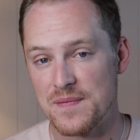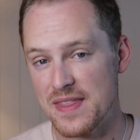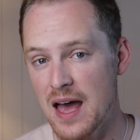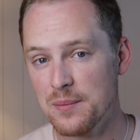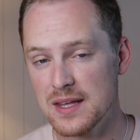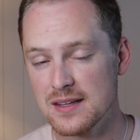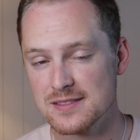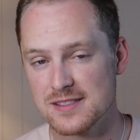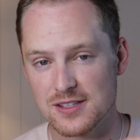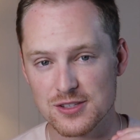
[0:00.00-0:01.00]
that
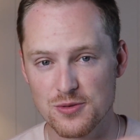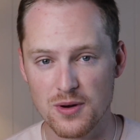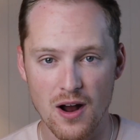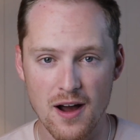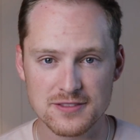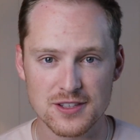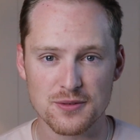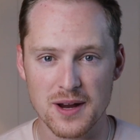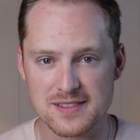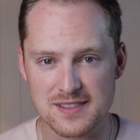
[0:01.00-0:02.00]
means you are off to the
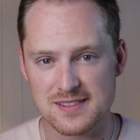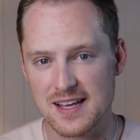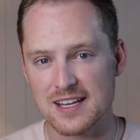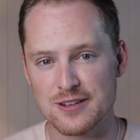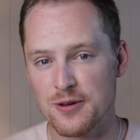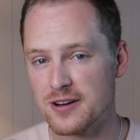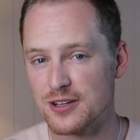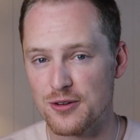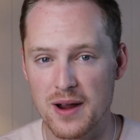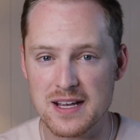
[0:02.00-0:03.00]
races and you are in a
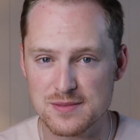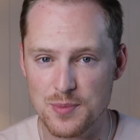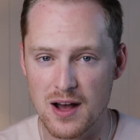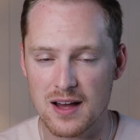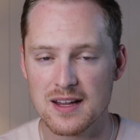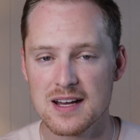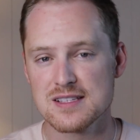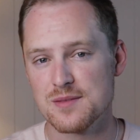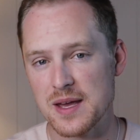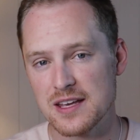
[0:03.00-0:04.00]
great spot
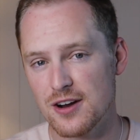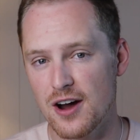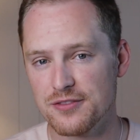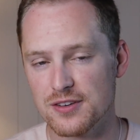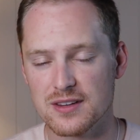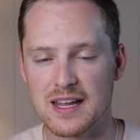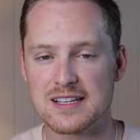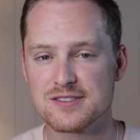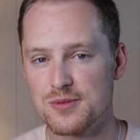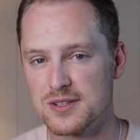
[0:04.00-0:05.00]
to make an offer that
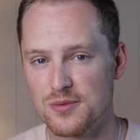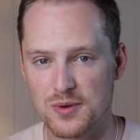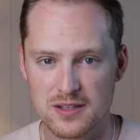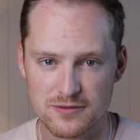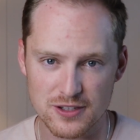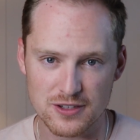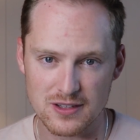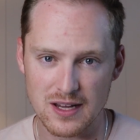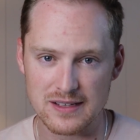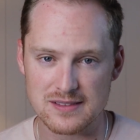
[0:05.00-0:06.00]
is going to win for your
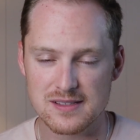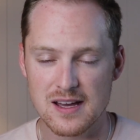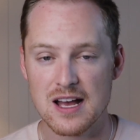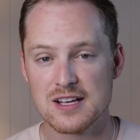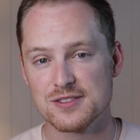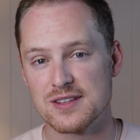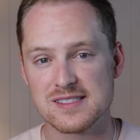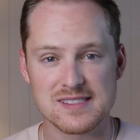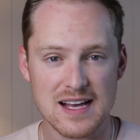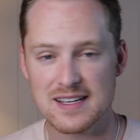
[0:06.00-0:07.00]
clients. So the
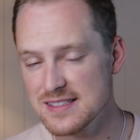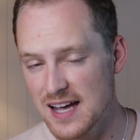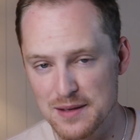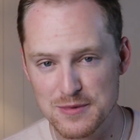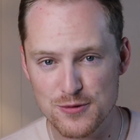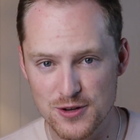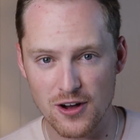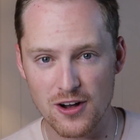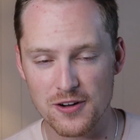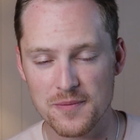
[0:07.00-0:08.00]
second time you
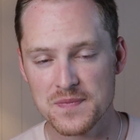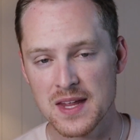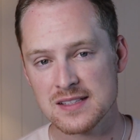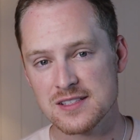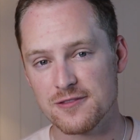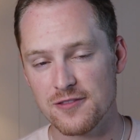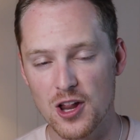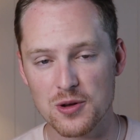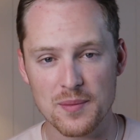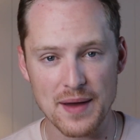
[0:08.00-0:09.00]
call to
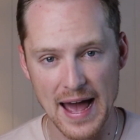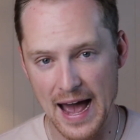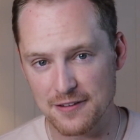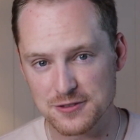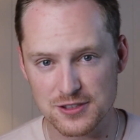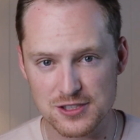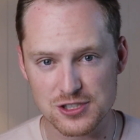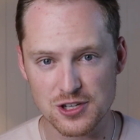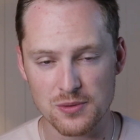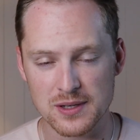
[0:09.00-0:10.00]
follow up after the
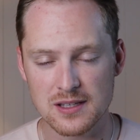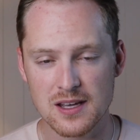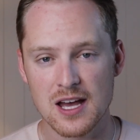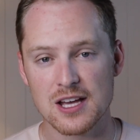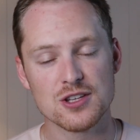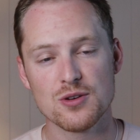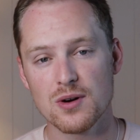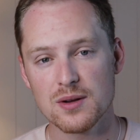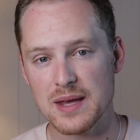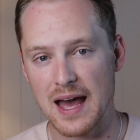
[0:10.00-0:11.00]
showing, you
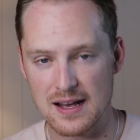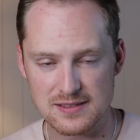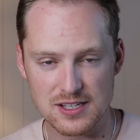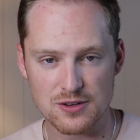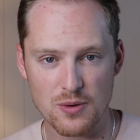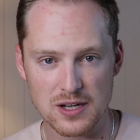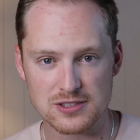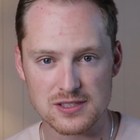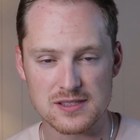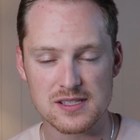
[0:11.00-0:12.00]
want to be asking
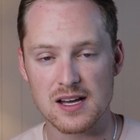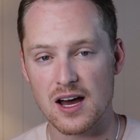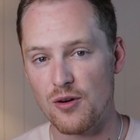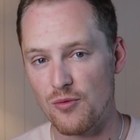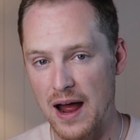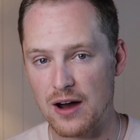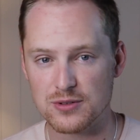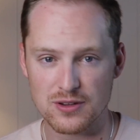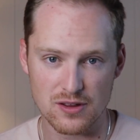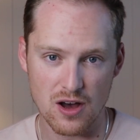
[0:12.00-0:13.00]
questions
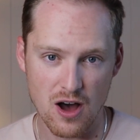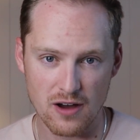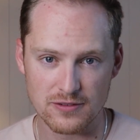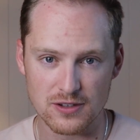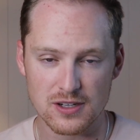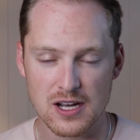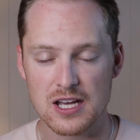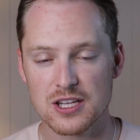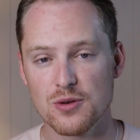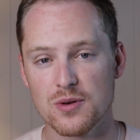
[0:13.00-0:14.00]
around the offer.
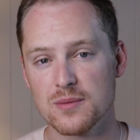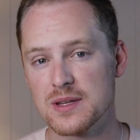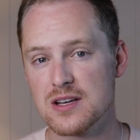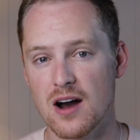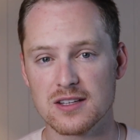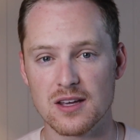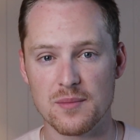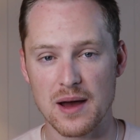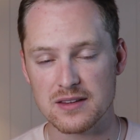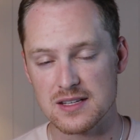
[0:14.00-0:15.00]
You want to be talking
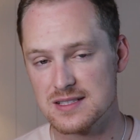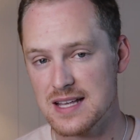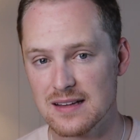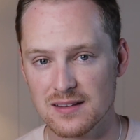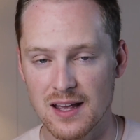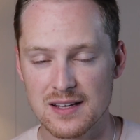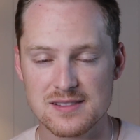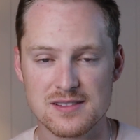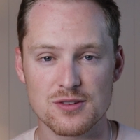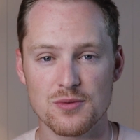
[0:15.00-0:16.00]
about the
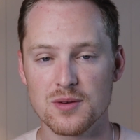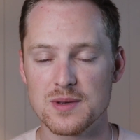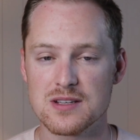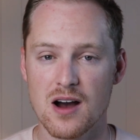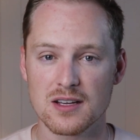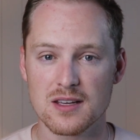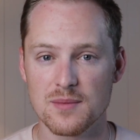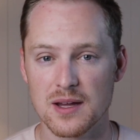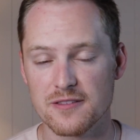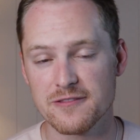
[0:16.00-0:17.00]
deadlines. You want to be talking
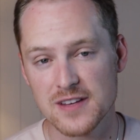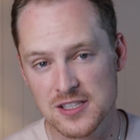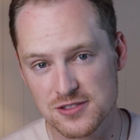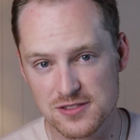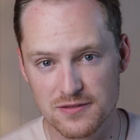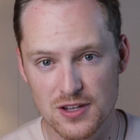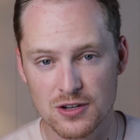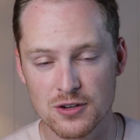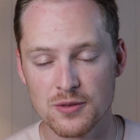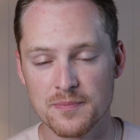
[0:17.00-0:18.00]
about the features of the
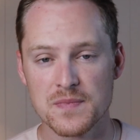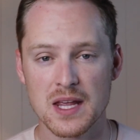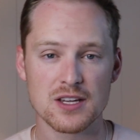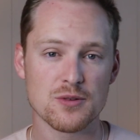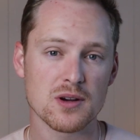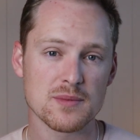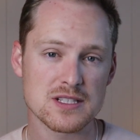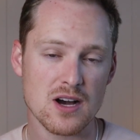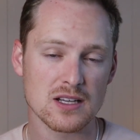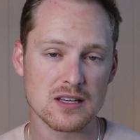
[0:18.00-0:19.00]
home. You want to be
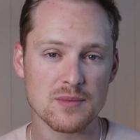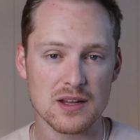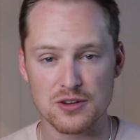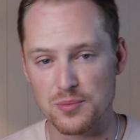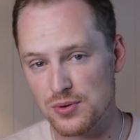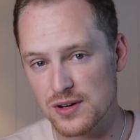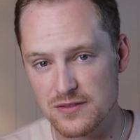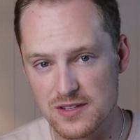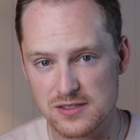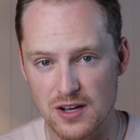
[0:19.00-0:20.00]
talking about your
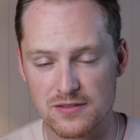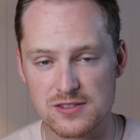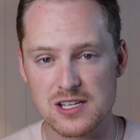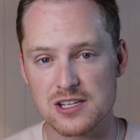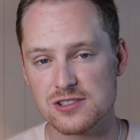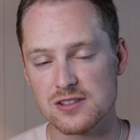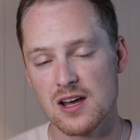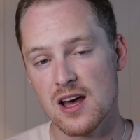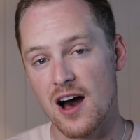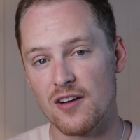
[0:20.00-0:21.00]
previous conversation
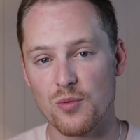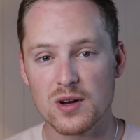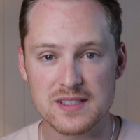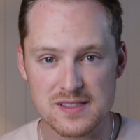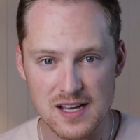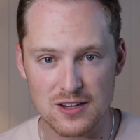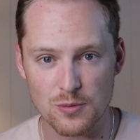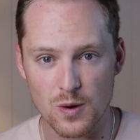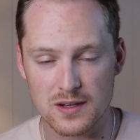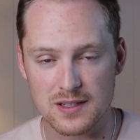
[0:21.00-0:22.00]
of what the seller
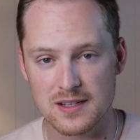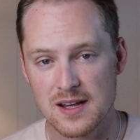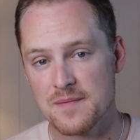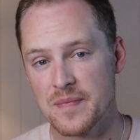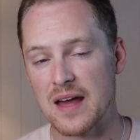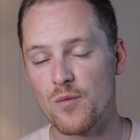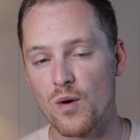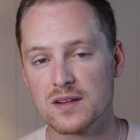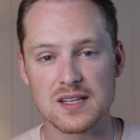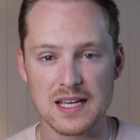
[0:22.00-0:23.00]
wanted and
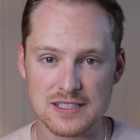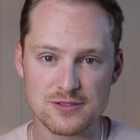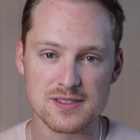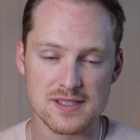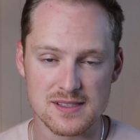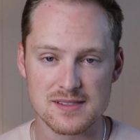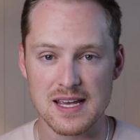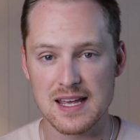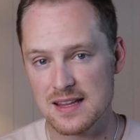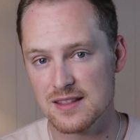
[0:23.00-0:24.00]
what the interest is
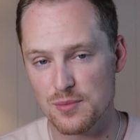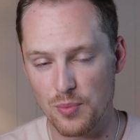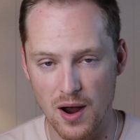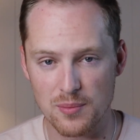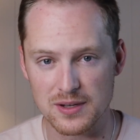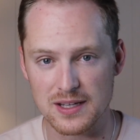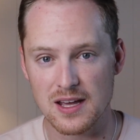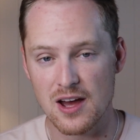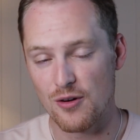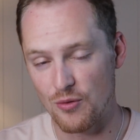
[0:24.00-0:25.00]
in the property
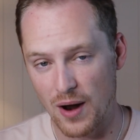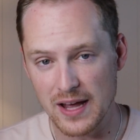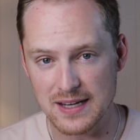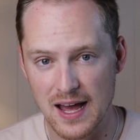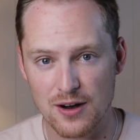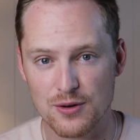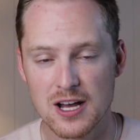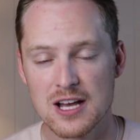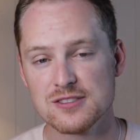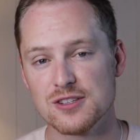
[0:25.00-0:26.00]
right now,
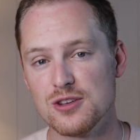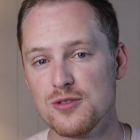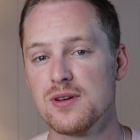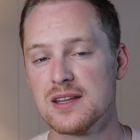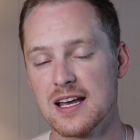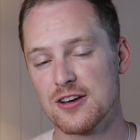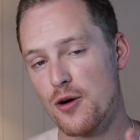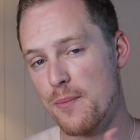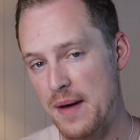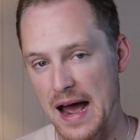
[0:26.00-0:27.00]
so you can then
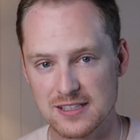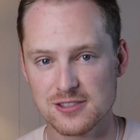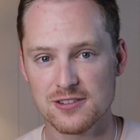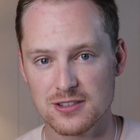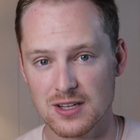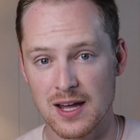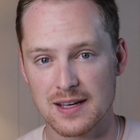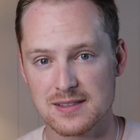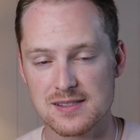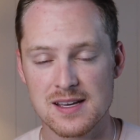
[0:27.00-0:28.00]
go back to your
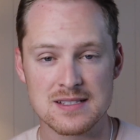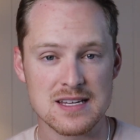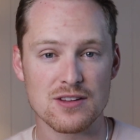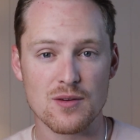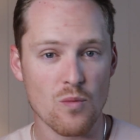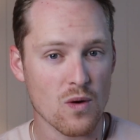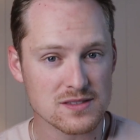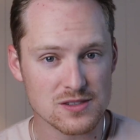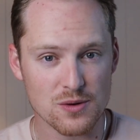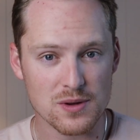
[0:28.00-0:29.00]
clients, tell them
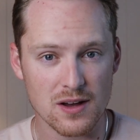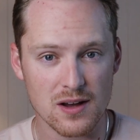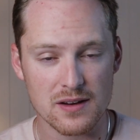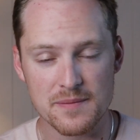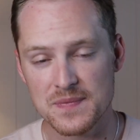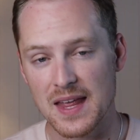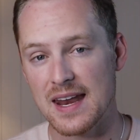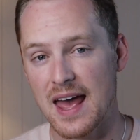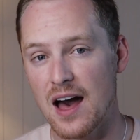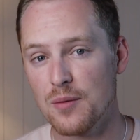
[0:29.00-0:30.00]
what's going on,
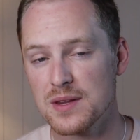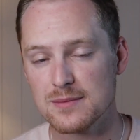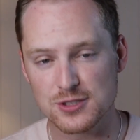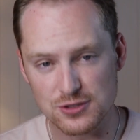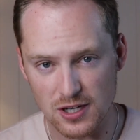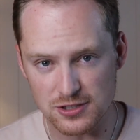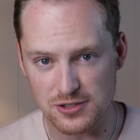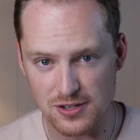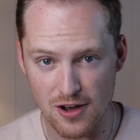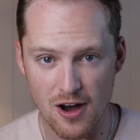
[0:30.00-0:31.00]
and help them
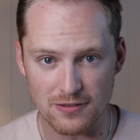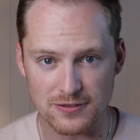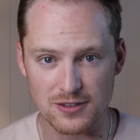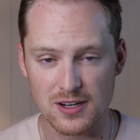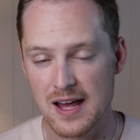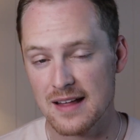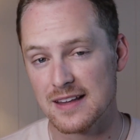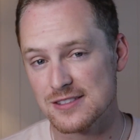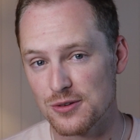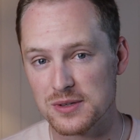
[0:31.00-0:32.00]
structure an offer
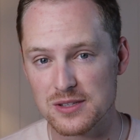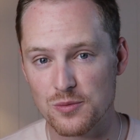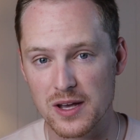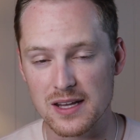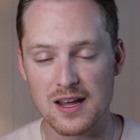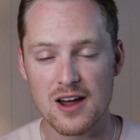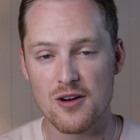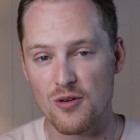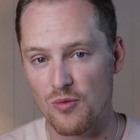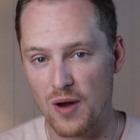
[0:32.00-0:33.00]
that's going to win
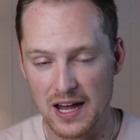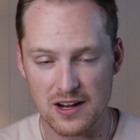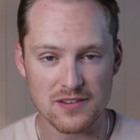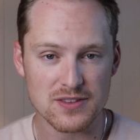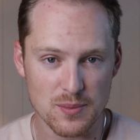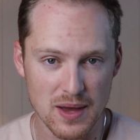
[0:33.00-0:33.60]
right off the